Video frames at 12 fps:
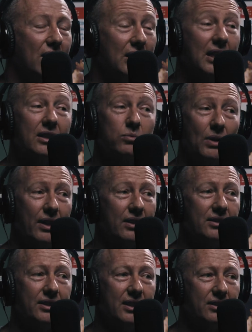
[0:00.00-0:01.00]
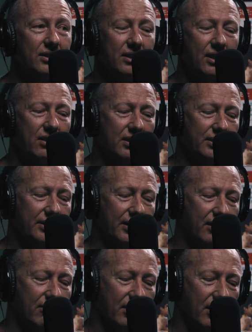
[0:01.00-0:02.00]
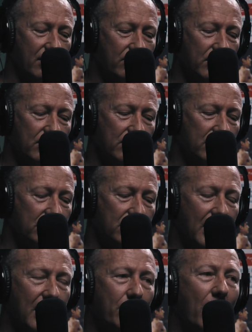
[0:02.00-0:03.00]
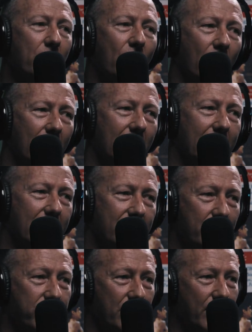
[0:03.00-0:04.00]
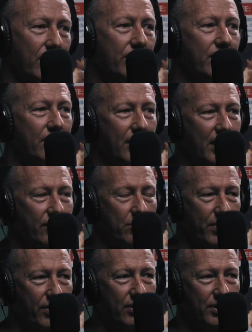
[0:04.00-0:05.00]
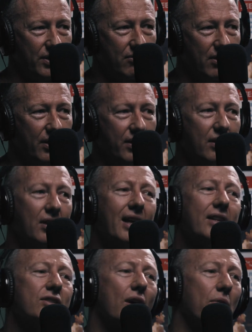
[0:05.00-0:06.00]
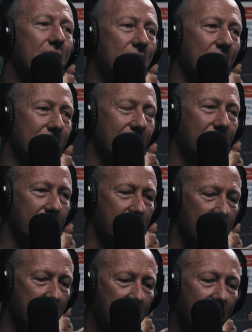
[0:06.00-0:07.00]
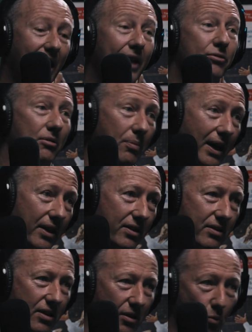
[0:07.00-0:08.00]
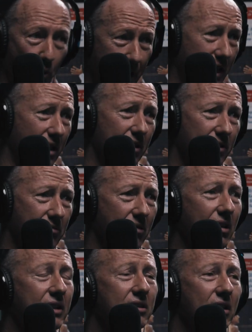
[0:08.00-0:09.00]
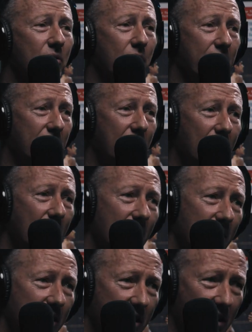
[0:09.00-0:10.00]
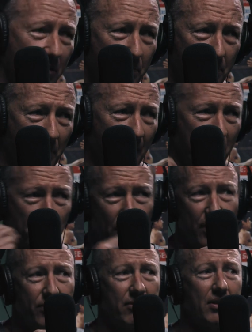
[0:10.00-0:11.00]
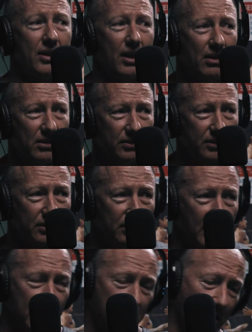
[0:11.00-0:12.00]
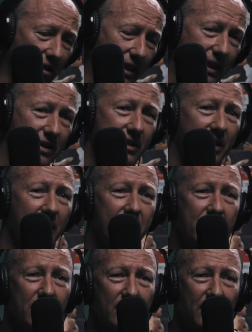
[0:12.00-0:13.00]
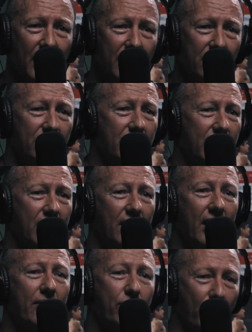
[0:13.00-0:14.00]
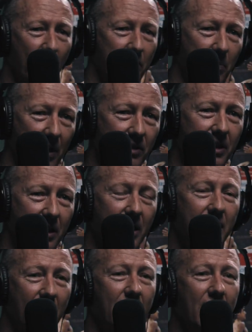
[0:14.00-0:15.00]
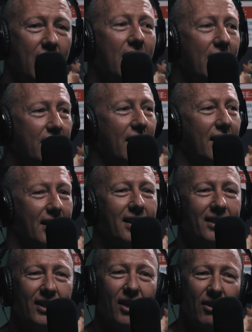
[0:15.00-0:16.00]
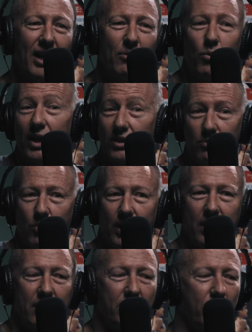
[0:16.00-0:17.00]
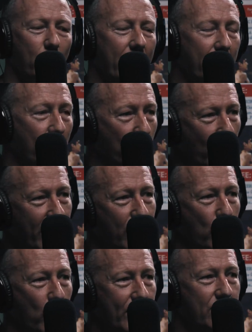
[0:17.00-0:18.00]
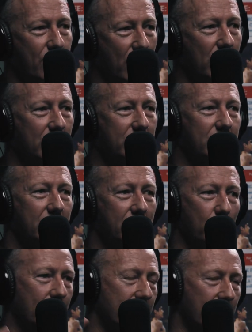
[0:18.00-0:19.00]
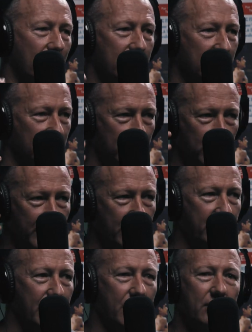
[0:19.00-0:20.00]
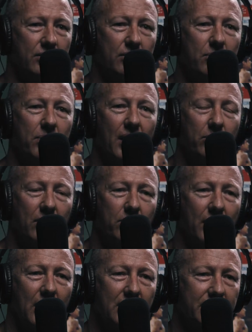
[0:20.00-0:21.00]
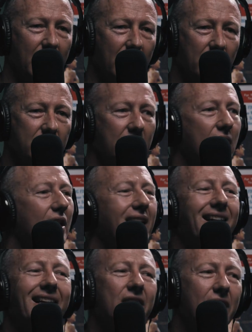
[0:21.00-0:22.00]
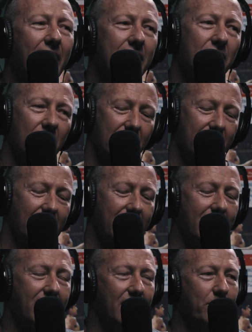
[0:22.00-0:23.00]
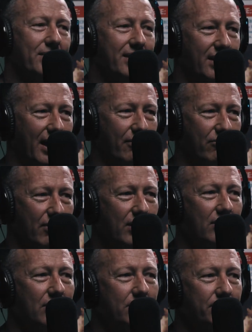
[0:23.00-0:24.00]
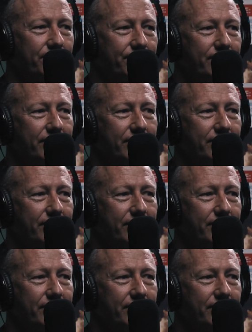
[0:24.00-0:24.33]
It's one of those things that you kind of sit there and go, well, I'm not allowed to promote that I have a pathology grade thing. So as long as us naturopaths that are weirdos, right? So we, you know, have the bone through our nose and light incense and you know, and throw the bones. Yeah. You know, and we're the witch doctors, and we do blah blah blah seance. As long as they can keep us in that realm,